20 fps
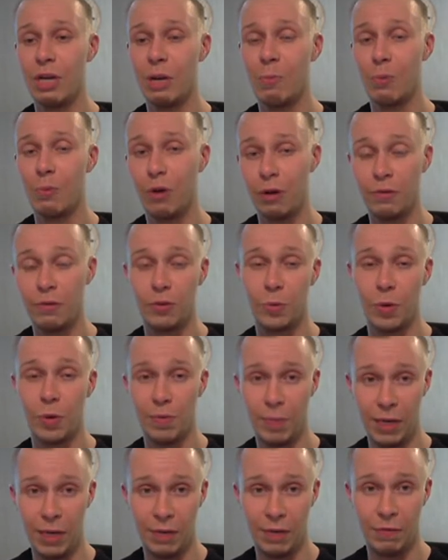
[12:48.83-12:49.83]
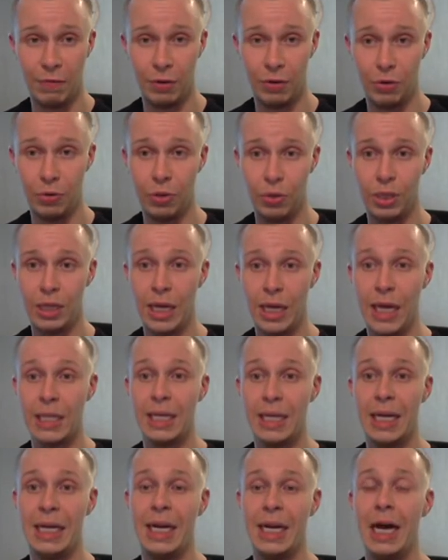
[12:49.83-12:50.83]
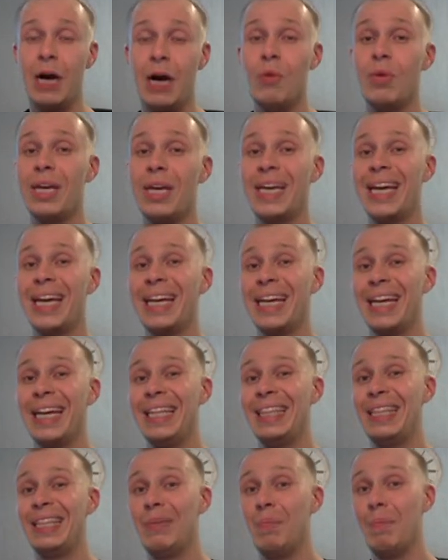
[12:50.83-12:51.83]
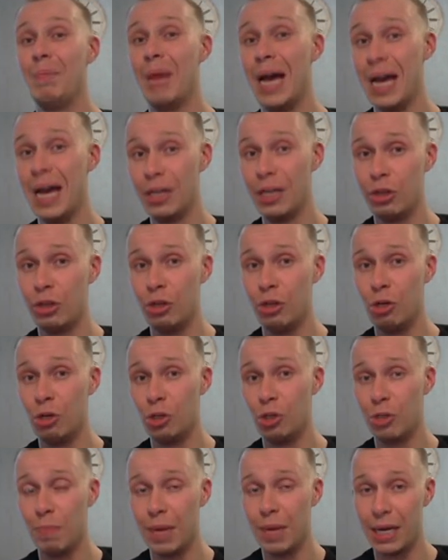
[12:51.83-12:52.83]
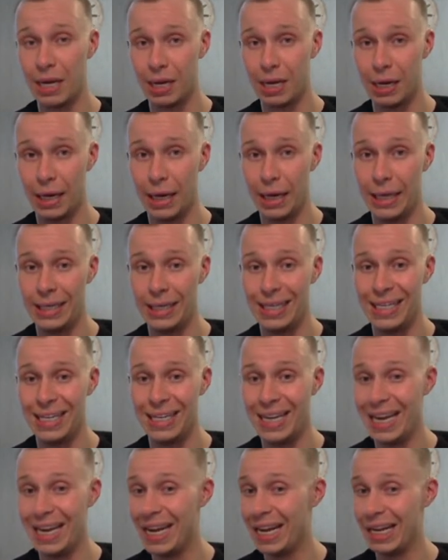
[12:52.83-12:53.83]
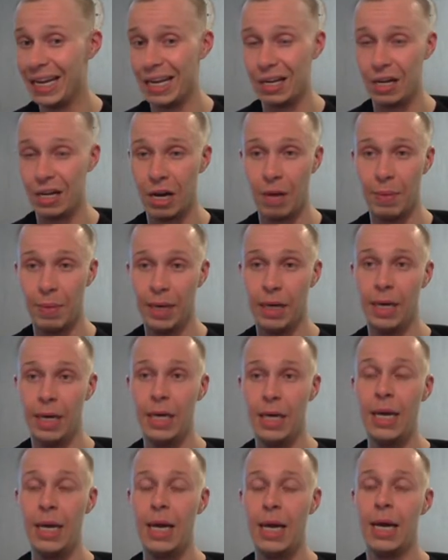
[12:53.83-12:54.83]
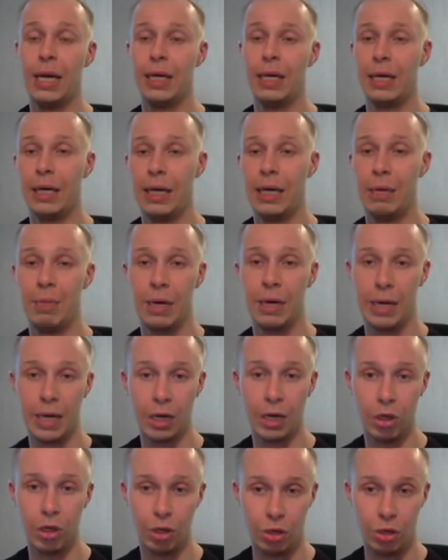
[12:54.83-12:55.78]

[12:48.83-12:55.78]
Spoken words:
props from me for doing that. And now we can get the Matthews, the Mega Gallade, yet again come in and claim another